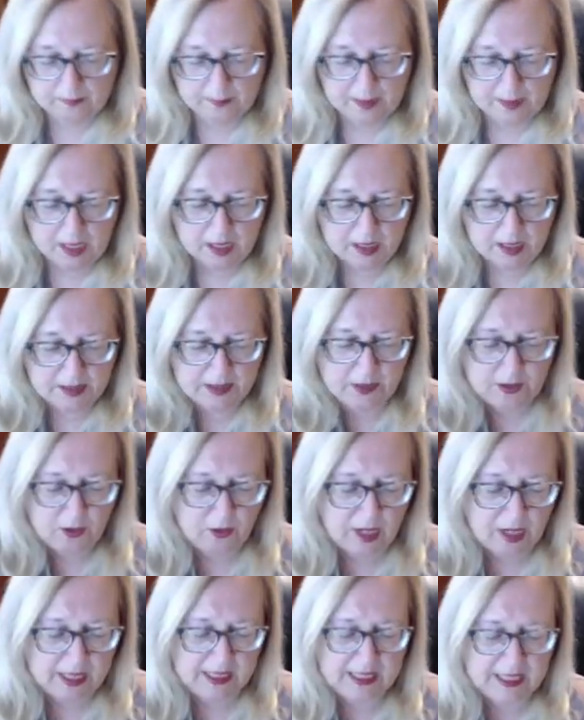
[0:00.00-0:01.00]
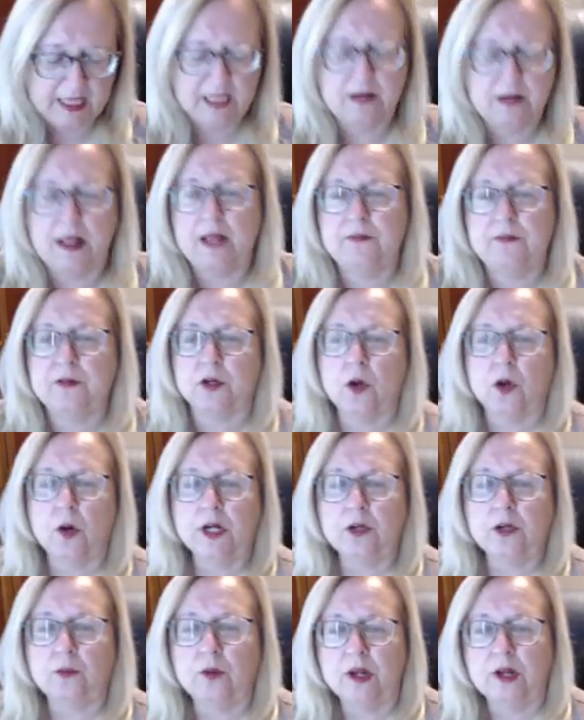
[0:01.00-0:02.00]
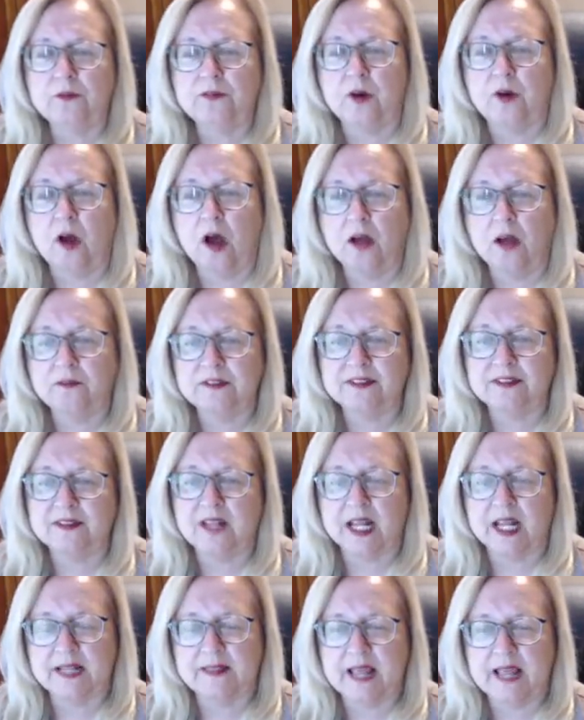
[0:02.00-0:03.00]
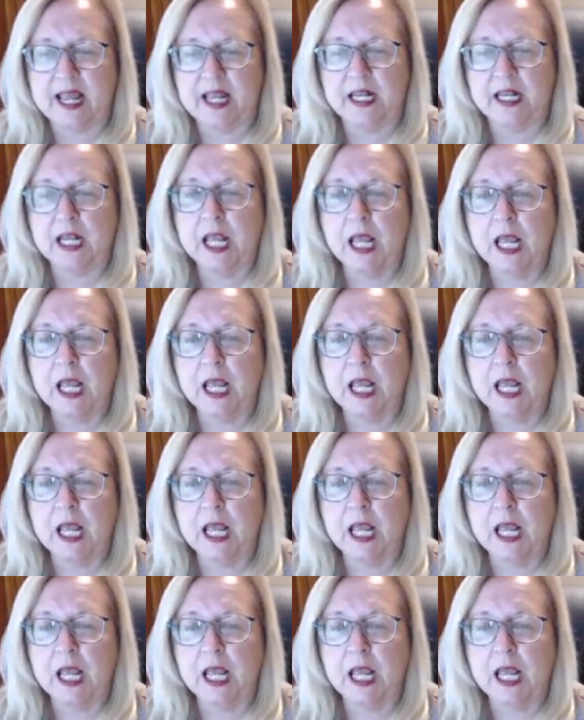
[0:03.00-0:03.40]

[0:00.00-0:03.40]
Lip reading: Again, if you're going to run for office like that,